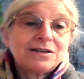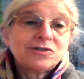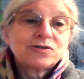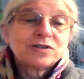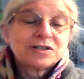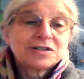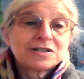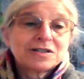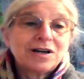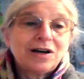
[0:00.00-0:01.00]

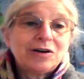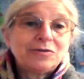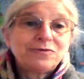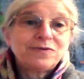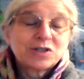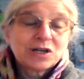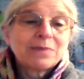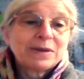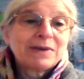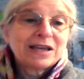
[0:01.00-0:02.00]
interests of
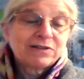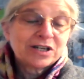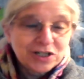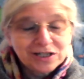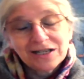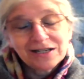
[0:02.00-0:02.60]
stopping migration.